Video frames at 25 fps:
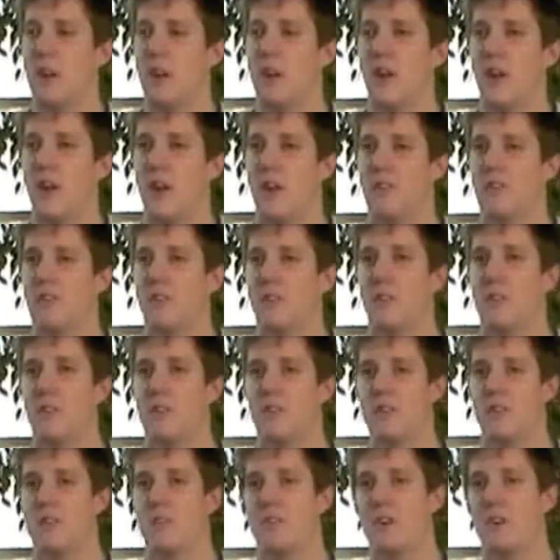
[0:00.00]
Yeah, it has. I mean, at
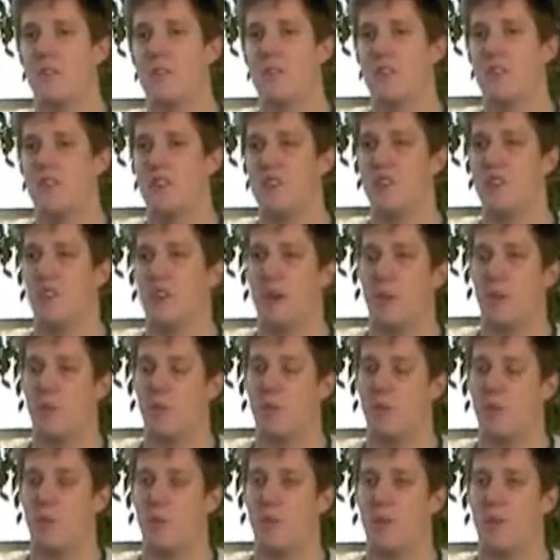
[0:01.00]
the start of each year, I
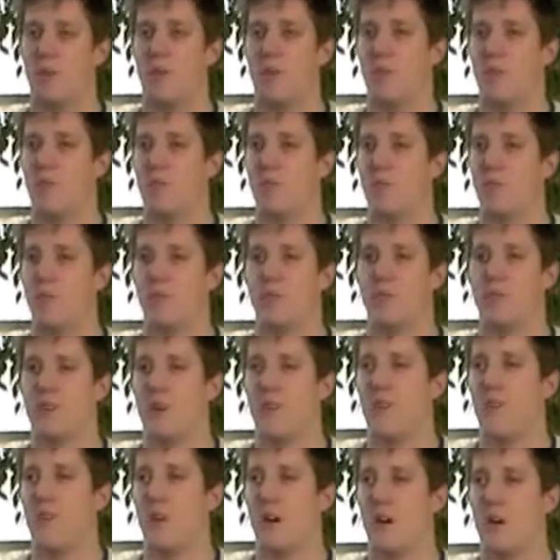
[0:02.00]
would never have
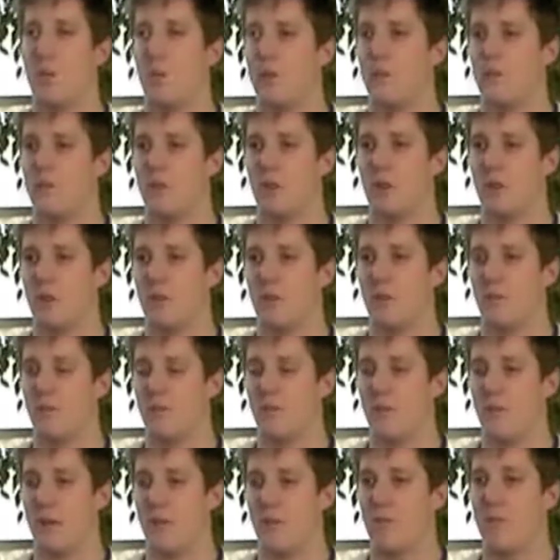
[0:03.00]
said that I would have got
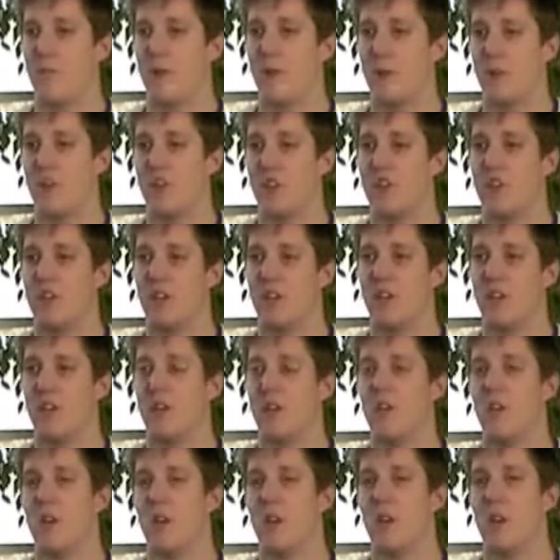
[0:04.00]
that far each year.
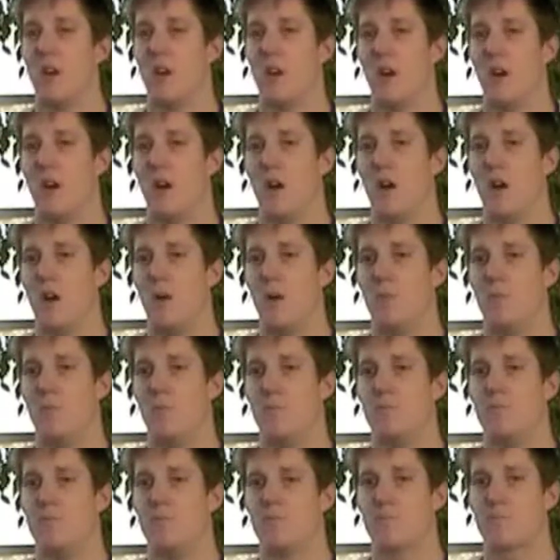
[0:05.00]

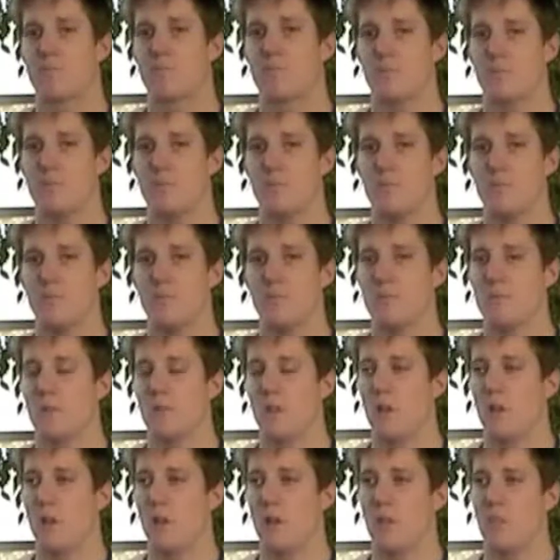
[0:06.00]

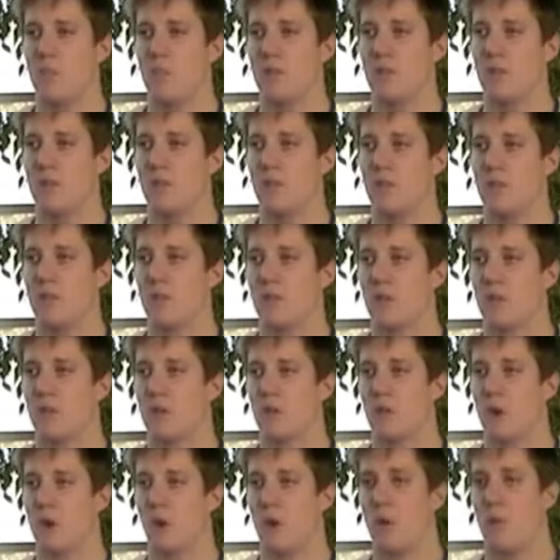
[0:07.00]
I mean,
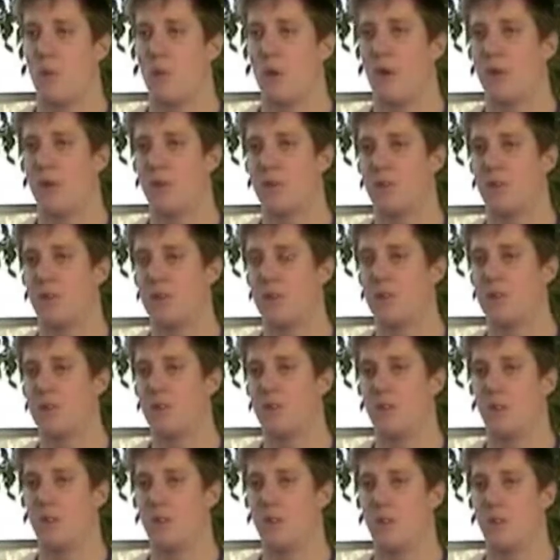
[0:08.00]
Commonwealth's
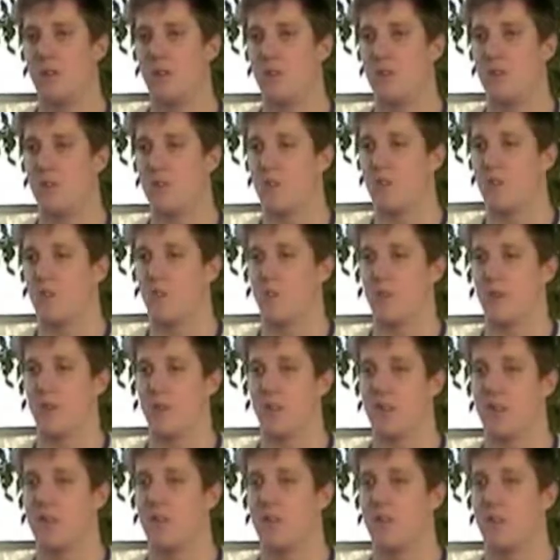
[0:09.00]
obviously, with just
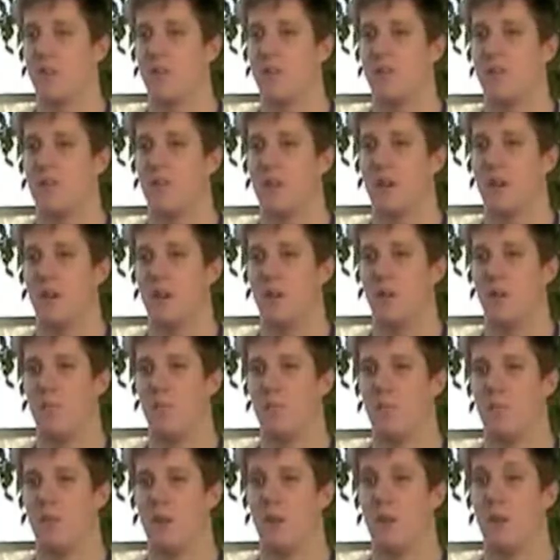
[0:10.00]
being England,
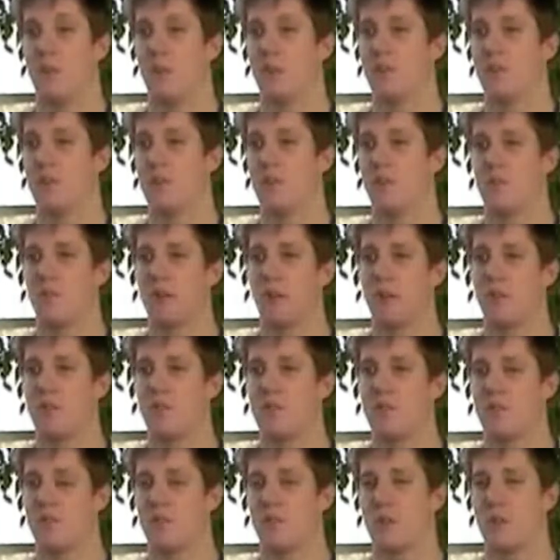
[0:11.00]
there wasn't as
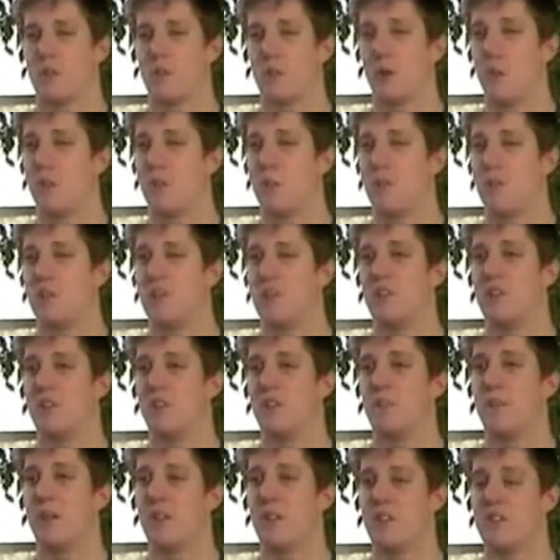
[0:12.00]
much competition
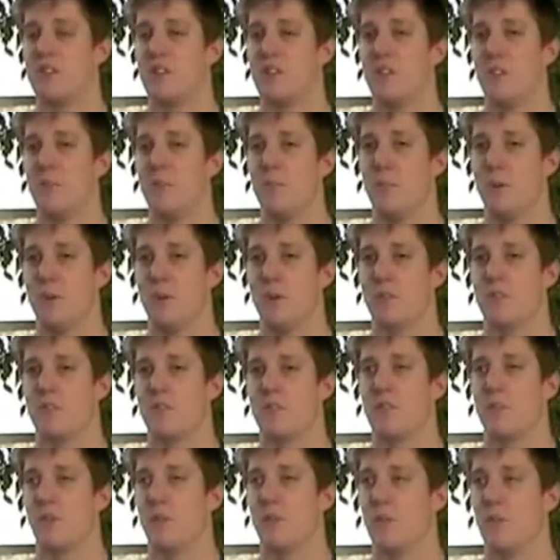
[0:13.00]
to make the team, but
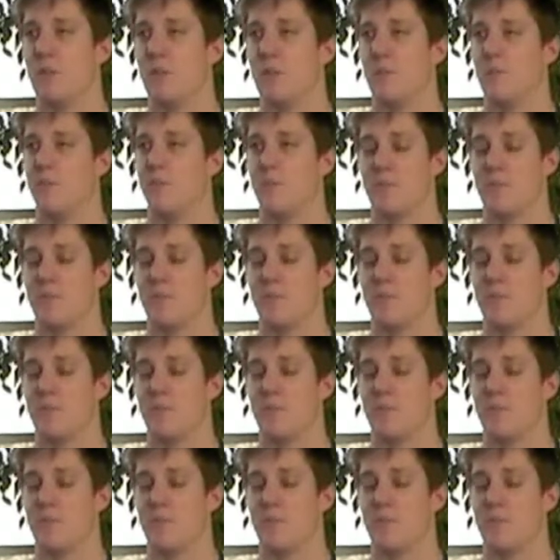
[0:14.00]
still,